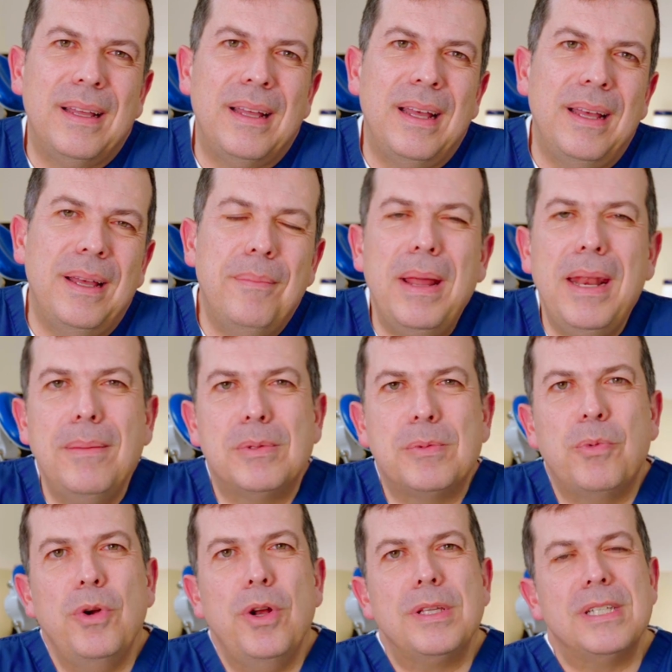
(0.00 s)
my name is
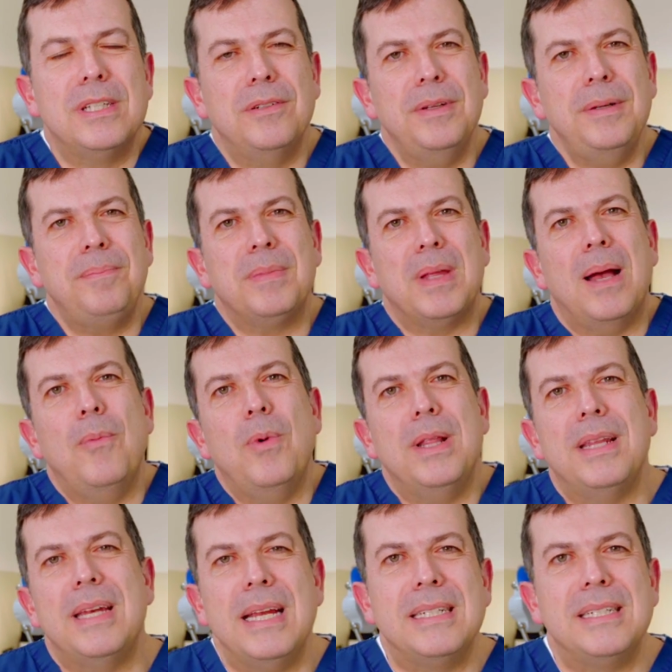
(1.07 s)
Bruno Silva. I'm one of
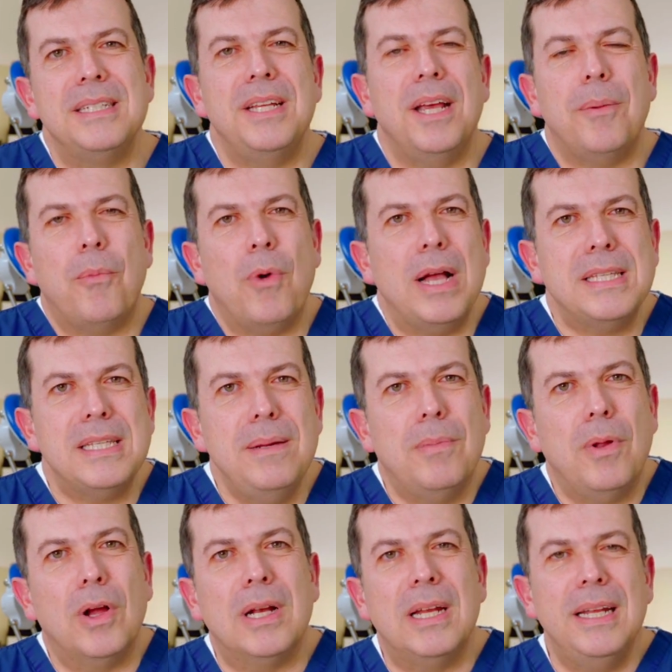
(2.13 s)
the dentists here at Brighton
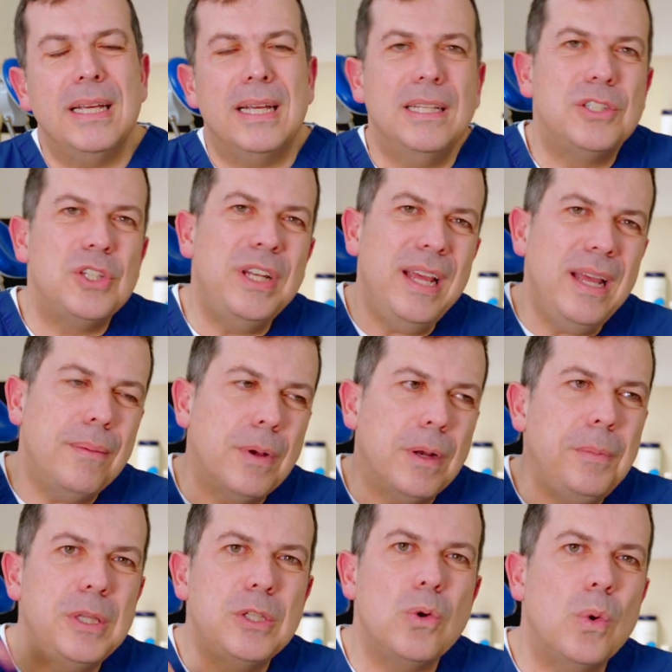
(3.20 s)
Implant Clinic, and today I'm going
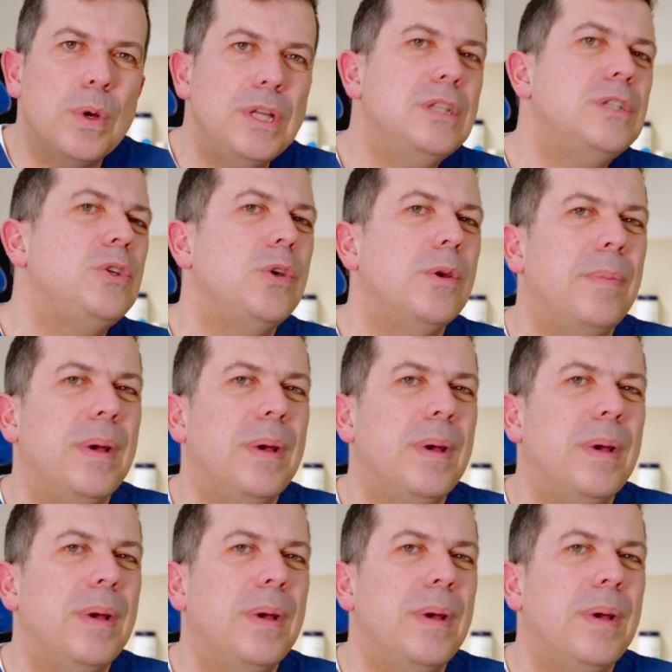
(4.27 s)
to be talking to you